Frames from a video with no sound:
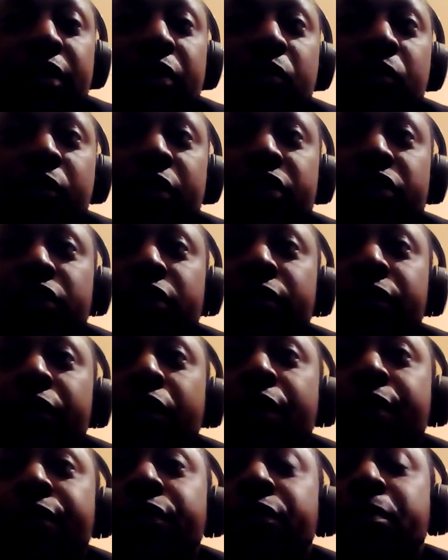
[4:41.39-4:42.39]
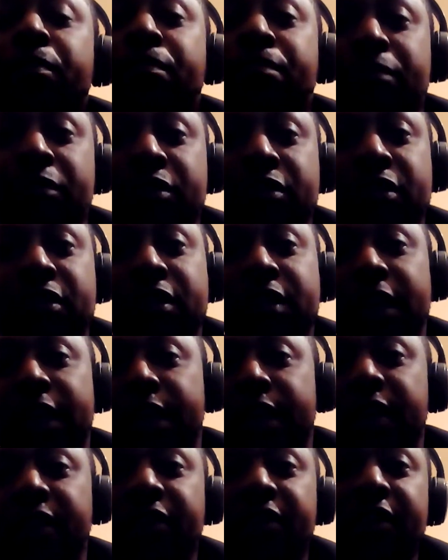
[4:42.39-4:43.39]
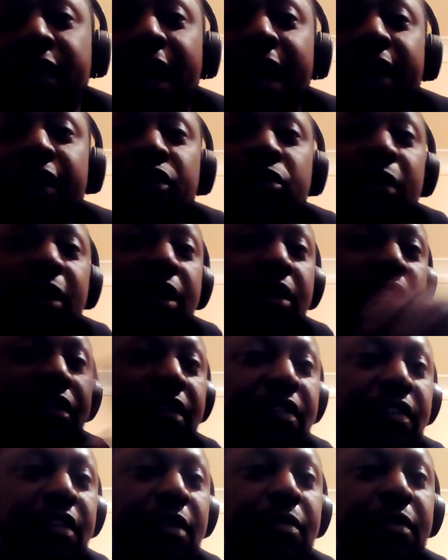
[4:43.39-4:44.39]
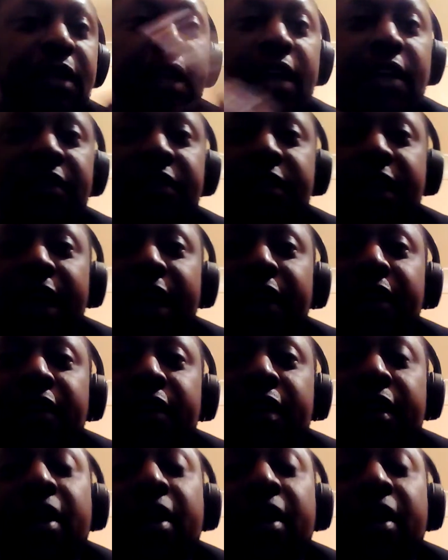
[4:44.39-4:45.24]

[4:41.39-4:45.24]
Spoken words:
which involves taking sides, when the system takes side,